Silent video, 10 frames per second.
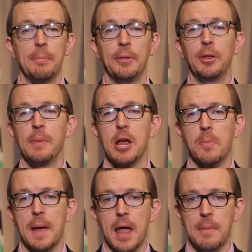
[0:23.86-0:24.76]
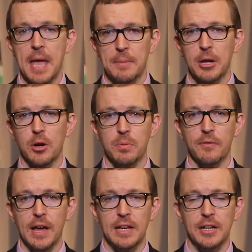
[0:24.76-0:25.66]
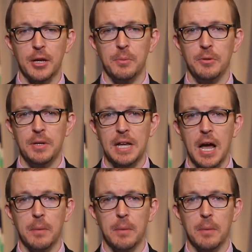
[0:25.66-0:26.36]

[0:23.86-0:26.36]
Chapel Hill Mayor Pam Hemminger provided a community